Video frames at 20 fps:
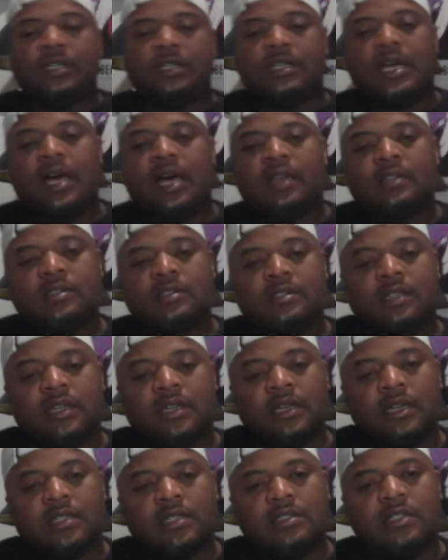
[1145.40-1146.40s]

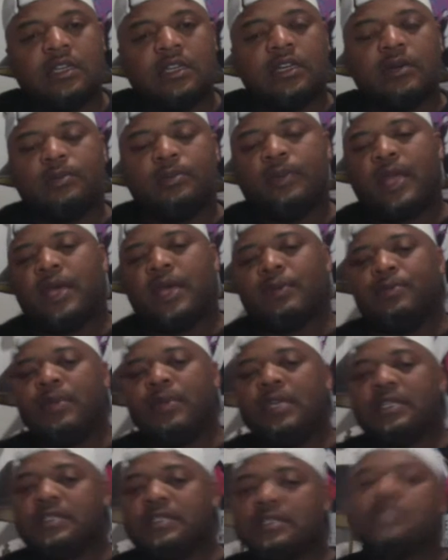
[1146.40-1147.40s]
to help black
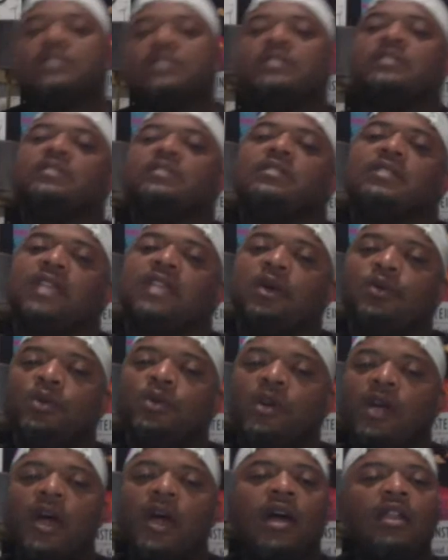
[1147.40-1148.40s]
businesses, they
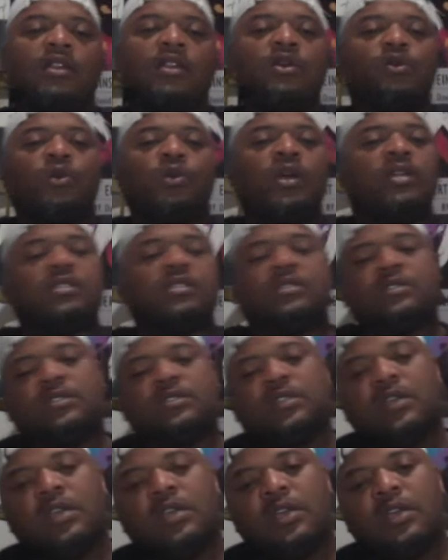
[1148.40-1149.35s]
weren't calling him racist.